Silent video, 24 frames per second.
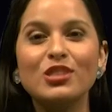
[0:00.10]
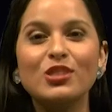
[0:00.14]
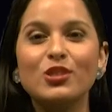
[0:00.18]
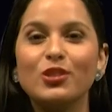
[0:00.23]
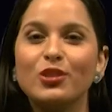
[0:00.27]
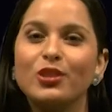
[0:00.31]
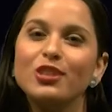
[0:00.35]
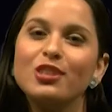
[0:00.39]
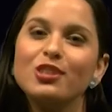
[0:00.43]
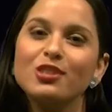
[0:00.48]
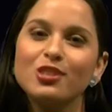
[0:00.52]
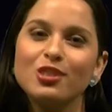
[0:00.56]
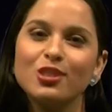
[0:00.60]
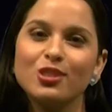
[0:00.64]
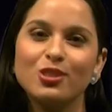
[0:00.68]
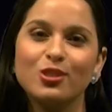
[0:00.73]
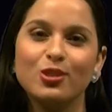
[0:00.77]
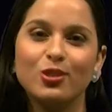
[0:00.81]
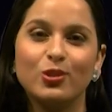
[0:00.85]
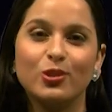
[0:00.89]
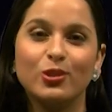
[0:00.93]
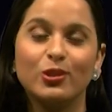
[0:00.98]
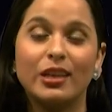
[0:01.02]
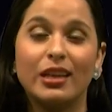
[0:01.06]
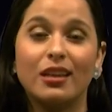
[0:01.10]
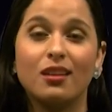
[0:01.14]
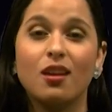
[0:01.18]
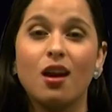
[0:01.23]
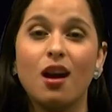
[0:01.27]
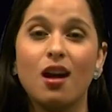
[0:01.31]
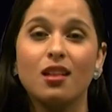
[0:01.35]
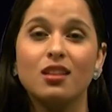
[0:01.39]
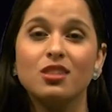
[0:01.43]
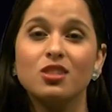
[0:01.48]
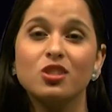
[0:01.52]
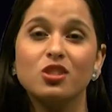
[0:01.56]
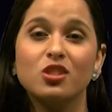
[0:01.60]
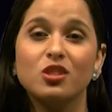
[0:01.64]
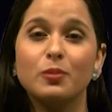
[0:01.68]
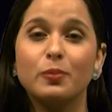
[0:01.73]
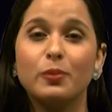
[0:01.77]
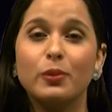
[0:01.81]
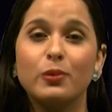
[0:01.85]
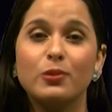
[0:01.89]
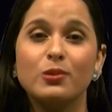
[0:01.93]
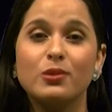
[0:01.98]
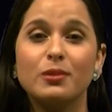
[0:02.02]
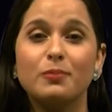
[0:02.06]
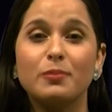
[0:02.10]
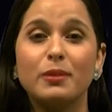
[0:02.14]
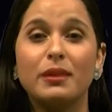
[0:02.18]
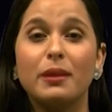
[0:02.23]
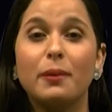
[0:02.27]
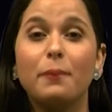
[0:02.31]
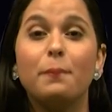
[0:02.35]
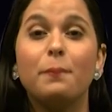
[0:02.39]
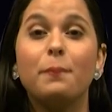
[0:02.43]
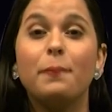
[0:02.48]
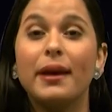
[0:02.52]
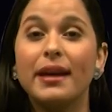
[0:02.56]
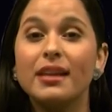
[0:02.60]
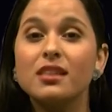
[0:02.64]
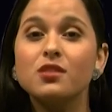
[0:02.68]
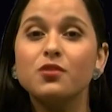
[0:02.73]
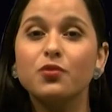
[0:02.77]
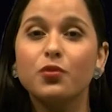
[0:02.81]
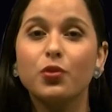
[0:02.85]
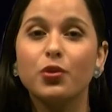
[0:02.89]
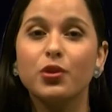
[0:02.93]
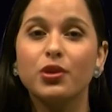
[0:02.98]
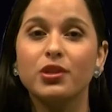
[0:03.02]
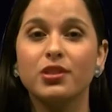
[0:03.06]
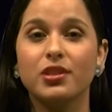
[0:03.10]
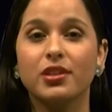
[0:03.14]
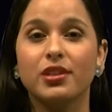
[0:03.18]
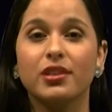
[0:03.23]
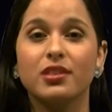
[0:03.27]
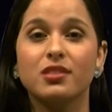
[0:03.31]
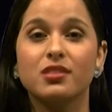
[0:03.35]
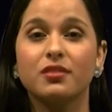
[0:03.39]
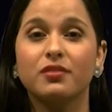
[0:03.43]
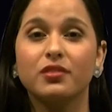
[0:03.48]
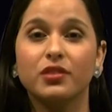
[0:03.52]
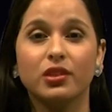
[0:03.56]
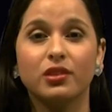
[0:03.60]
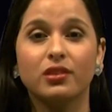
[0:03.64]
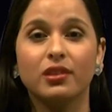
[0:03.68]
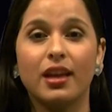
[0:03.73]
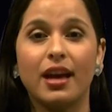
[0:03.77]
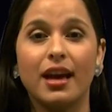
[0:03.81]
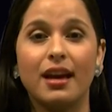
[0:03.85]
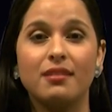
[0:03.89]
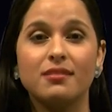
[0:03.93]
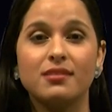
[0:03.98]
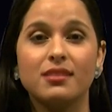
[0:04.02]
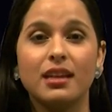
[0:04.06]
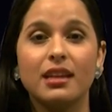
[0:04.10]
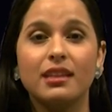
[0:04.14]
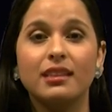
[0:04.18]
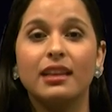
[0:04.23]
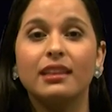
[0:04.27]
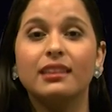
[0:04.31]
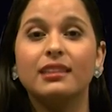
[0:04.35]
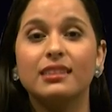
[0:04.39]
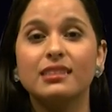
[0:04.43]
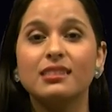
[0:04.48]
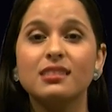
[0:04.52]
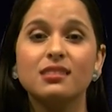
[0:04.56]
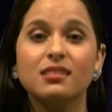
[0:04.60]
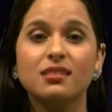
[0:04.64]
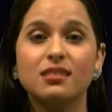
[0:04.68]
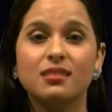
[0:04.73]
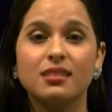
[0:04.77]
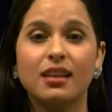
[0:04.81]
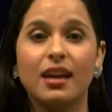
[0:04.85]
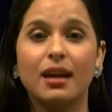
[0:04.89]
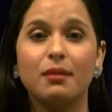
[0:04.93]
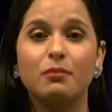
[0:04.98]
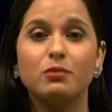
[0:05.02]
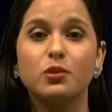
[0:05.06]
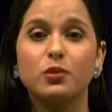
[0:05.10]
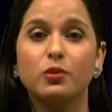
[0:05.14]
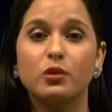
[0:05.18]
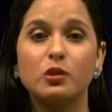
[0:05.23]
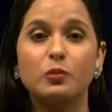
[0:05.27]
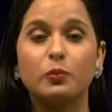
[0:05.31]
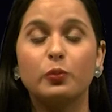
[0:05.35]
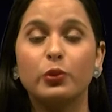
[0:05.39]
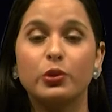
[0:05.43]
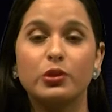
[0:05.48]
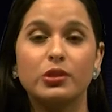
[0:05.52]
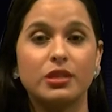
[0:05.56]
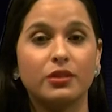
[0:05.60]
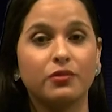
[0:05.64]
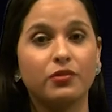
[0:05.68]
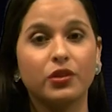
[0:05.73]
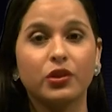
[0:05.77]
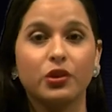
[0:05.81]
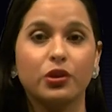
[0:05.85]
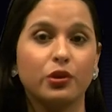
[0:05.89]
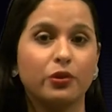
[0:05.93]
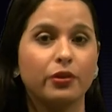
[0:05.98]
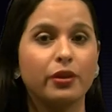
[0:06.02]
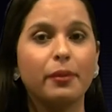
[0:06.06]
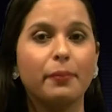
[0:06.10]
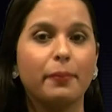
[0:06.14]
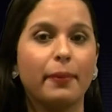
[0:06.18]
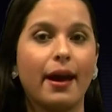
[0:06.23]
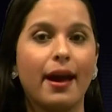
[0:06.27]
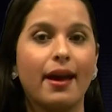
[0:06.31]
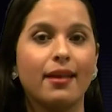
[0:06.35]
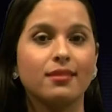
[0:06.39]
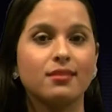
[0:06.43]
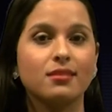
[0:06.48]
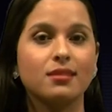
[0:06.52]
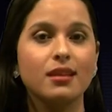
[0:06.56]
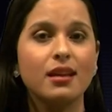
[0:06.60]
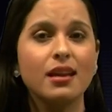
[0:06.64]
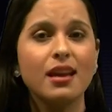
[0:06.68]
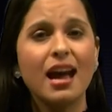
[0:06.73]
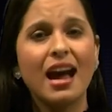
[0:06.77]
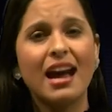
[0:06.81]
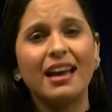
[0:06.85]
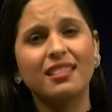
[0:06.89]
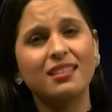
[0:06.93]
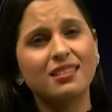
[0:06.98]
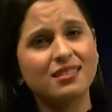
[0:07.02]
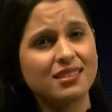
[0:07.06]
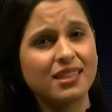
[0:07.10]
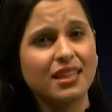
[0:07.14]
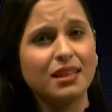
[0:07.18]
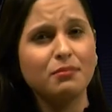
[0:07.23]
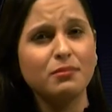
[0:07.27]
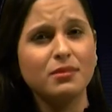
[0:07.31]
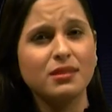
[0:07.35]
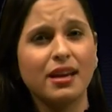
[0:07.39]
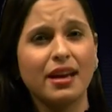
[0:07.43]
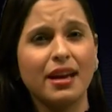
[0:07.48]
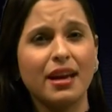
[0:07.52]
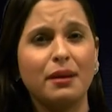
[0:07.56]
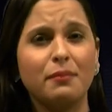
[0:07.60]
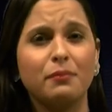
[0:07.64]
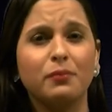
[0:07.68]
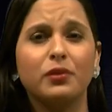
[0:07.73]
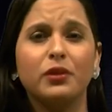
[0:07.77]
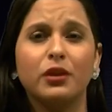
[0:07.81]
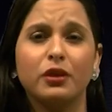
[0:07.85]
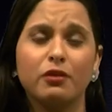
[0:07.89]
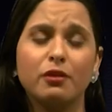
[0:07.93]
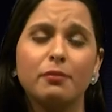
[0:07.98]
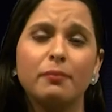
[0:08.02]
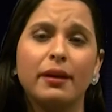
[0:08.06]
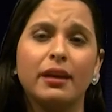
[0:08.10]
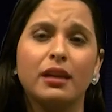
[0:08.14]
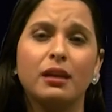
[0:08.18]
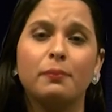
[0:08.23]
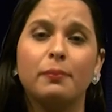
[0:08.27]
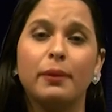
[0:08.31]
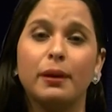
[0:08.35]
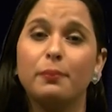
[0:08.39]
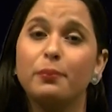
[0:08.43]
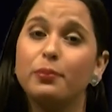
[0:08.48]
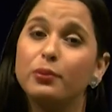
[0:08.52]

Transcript: Students are told that college is supposed to be the best four years of their lives and that this is the time to explore different career paths. At the same time, they're reminded by